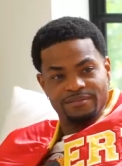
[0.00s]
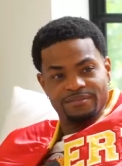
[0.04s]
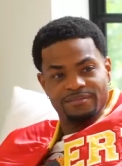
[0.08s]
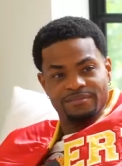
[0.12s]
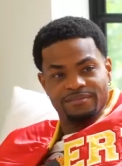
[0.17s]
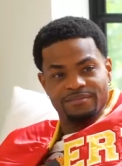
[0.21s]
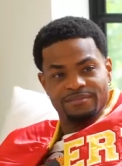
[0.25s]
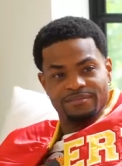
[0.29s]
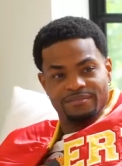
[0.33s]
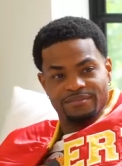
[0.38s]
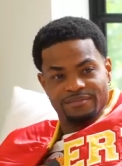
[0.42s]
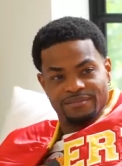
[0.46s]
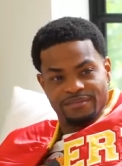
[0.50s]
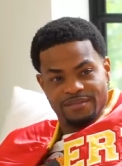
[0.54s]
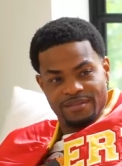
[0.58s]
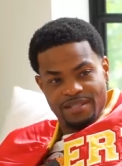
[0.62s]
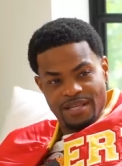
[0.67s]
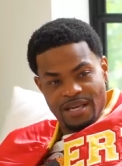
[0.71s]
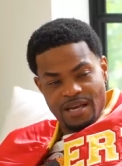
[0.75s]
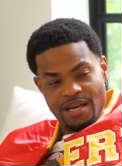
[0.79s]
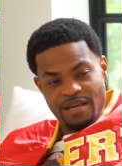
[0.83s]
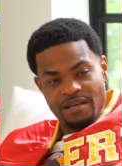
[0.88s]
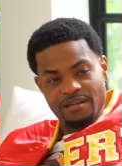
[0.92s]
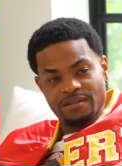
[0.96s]
Really?
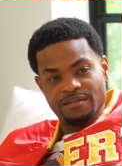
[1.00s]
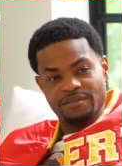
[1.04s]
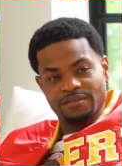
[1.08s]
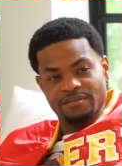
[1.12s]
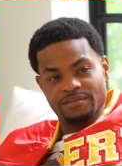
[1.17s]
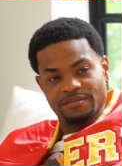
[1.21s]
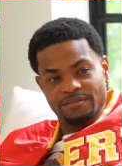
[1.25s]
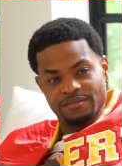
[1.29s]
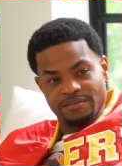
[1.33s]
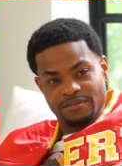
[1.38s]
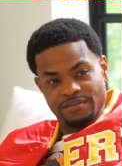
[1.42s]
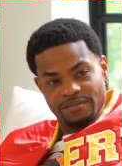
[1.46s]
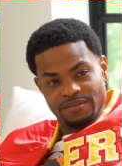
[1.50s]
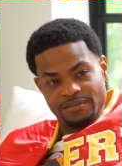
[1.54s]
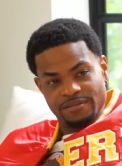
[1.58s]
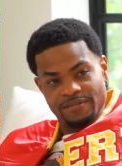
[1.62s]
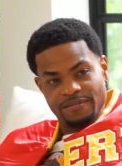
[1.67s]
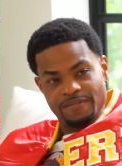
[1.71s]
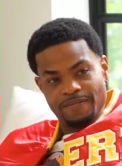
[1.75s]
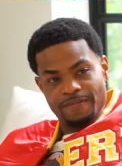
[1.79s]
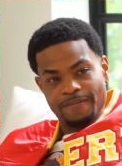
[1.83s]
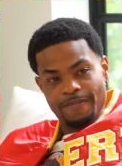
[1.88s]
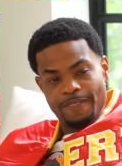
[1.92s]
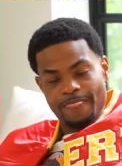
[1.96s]
Yeah.
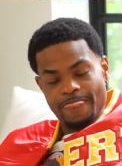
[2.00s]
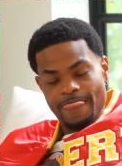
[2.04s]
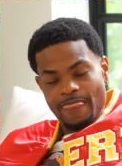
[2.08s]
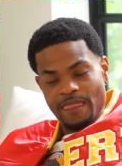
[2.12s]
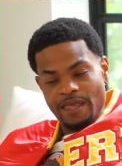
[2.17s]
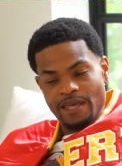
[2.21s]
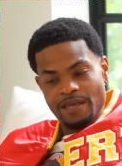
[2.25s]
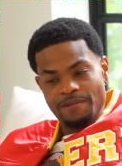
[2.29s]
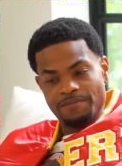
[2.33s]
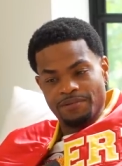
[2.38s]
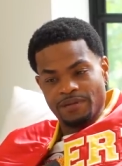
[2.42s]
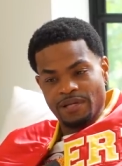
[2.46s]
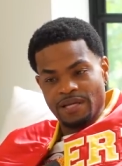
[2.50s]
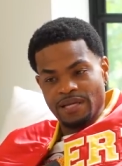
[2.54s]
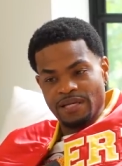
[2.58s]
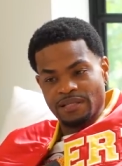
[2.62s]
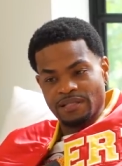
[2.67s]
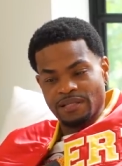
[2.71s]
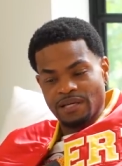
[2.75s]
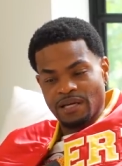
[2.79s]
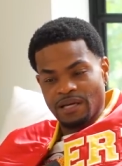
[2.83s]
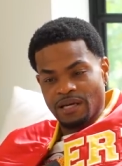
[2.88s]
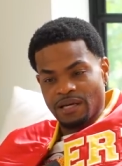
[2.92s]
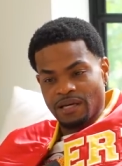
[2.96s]
Wow. He
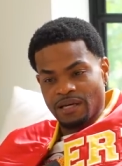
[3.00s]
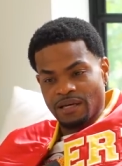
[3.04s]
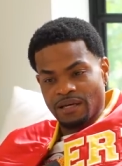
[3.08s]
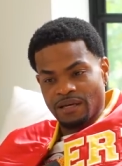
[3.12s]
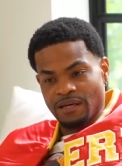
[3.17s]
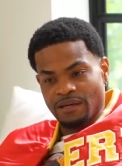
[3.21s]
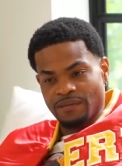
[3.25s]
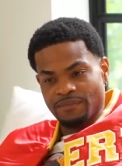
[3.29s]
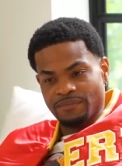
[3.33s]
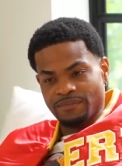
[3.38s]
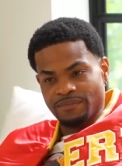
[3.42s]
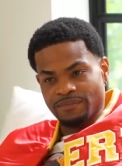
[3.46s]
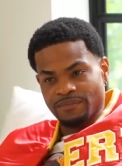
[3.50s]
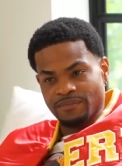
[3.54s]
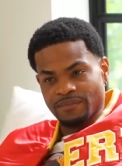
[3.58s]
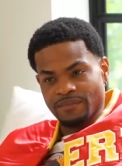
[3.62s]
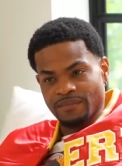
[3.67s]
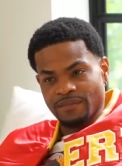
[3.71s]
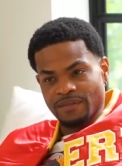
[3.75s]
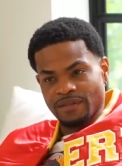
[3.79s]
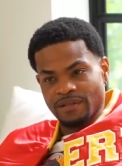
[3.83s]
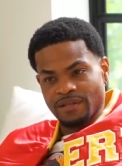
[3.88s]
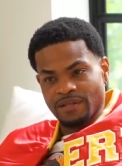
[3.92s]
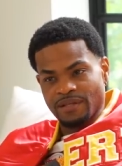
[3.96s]
plays um
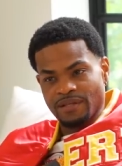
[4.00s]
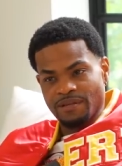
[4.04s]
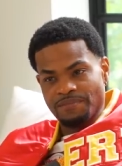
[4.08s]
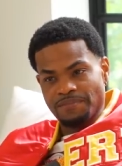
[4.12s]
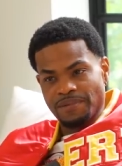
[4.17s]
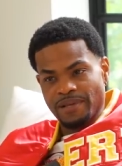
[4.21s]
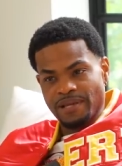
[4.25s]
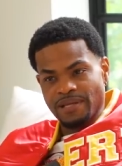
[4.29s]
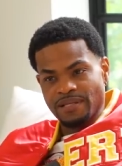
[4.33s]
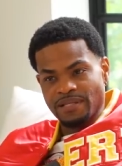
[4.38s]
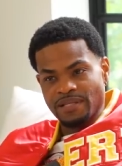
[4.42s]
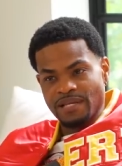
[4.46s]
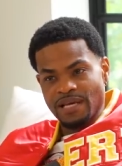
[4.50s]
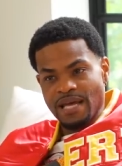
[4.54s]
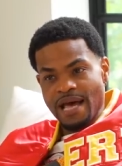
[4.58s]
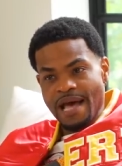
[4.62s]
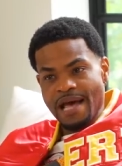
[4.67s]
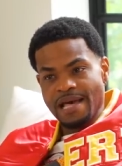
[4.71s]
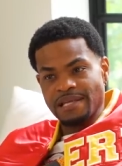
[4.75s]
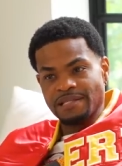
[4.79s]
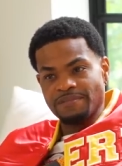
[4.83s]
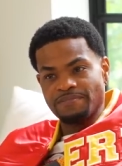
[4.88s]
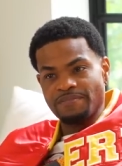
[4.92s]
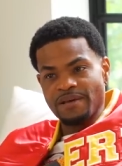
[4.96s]
he plays the
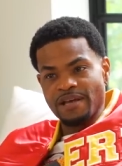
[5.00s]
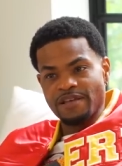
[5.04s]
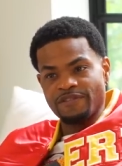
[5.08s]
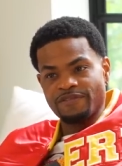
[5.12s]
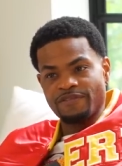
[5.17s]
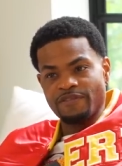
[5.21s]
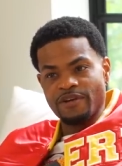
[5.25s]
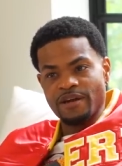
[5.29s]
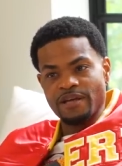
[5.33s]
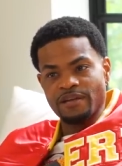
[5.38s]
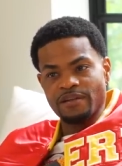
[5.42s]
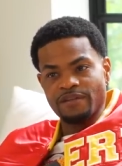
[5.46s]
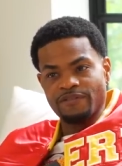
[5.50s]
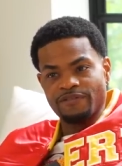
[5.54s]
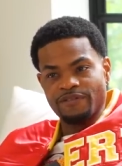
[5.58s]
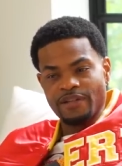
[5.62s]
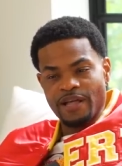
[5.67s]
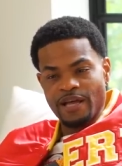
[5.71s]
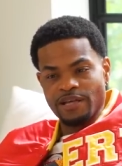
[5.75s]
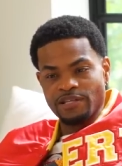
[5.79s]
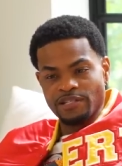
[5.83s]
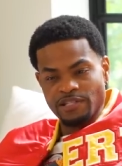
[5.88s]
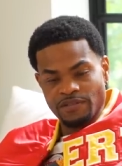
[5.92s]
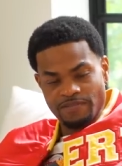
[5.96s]
guy's best friend, the
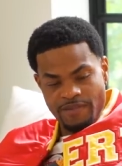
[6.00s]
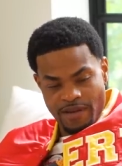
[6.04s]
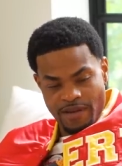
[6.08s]
Flash's